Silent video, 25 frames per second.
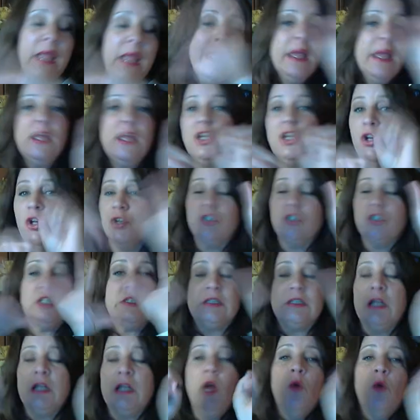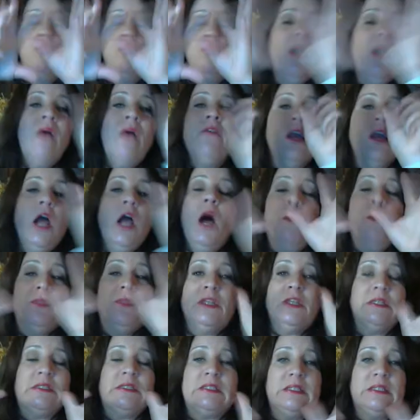and you're just revving up
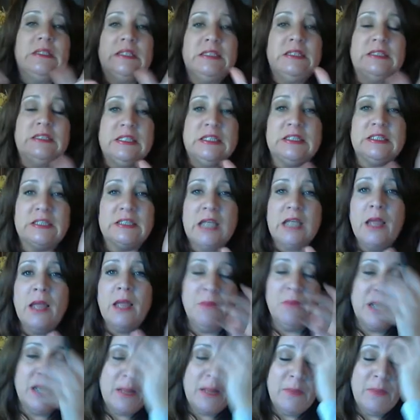this excitement.